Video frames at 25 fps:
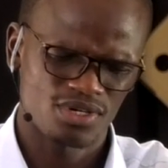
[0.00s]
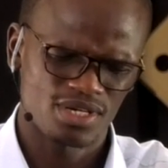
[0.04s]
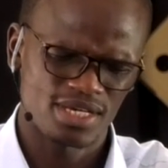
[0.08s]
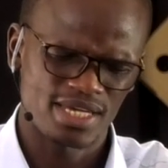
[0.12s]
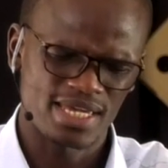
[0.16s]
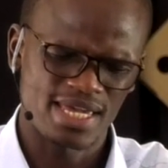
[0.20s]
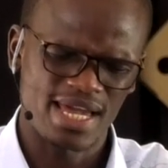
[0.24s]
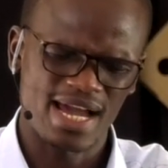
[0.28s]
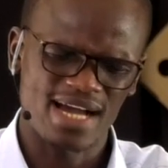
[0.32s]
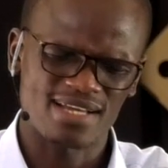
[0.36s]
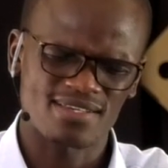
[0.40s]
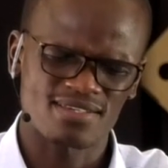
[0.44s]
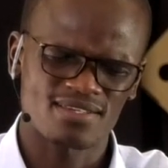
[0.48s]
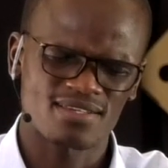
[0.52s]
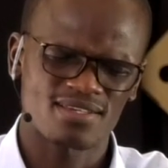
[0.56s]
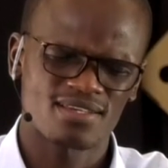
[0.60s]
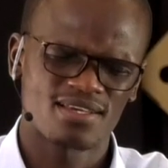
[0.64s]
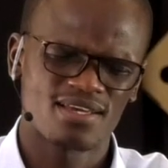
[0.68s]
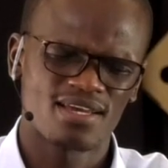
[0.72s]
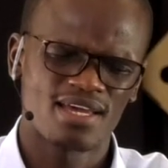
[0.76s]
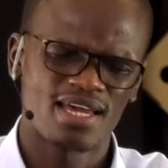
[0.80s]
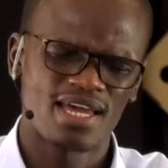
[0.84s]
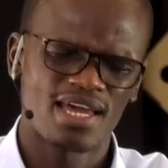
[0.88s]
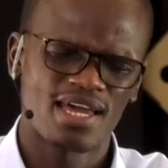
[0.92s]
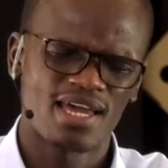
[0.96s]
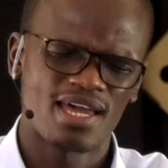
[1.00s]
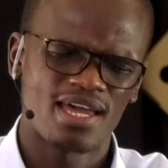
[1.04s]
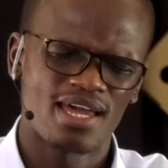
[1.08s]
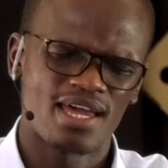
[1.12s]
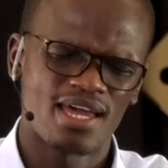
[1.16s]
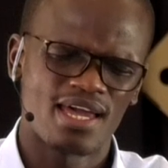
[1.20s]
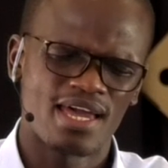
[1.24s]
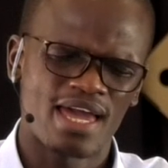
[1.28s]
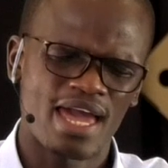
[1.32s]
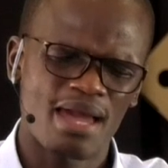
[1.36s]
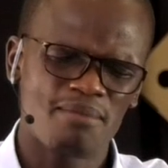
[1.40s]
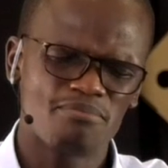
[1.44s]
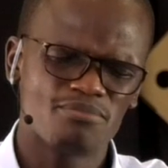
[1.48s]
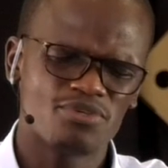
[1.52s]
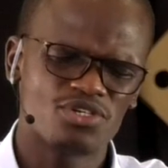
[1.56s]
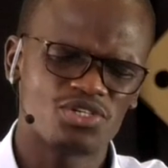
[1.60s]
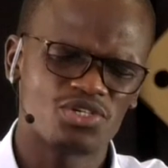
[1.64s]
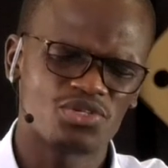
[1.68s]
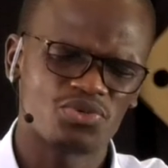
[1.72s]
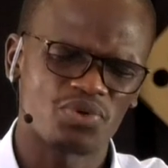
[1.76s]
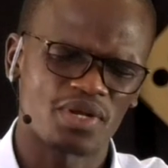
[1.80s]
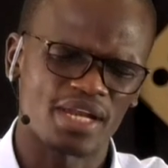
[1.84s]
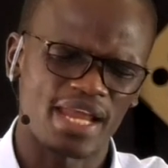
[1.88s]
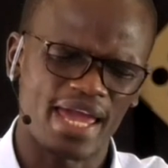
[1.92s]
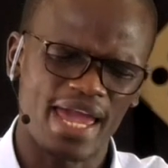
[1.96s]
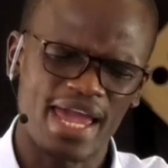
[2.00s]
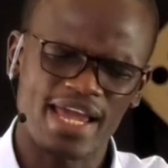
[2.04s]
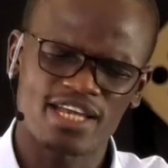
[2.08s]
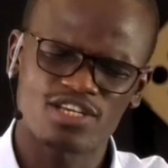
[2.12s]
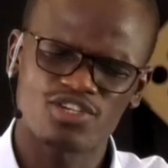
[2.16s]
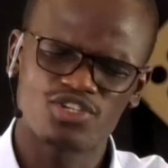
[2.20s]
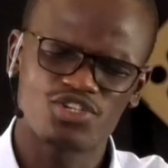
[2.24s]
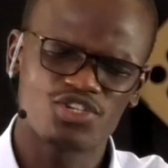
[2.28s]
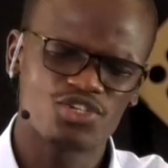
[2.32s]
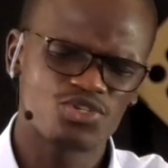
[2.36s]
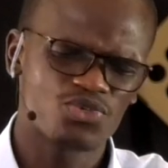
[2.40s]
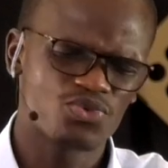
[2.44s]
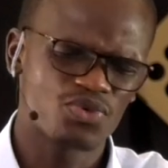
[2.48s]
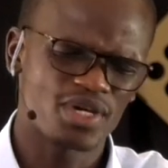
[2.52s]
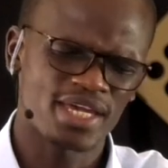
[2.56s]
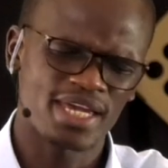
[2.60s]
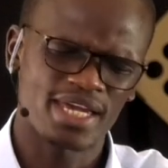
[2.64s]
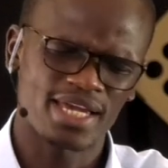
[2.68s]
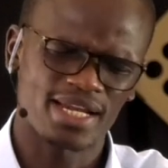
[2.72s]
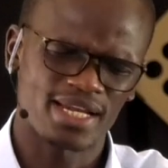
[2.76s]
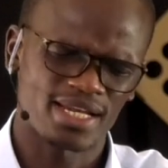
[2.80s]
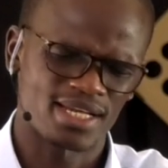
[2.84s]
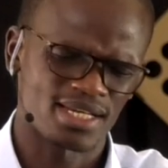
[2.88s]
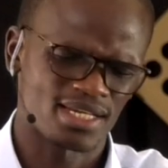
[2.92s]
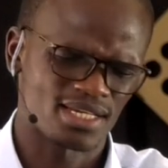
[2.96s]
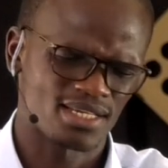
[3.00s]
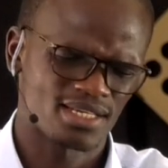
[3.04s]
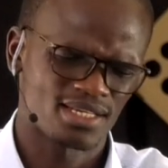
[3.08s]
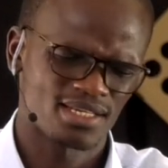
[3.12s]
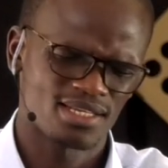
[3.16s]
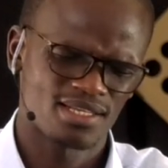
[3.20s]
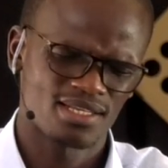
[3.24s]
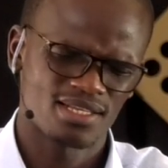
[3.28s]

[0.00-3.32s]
He has hemmed you and edged you in,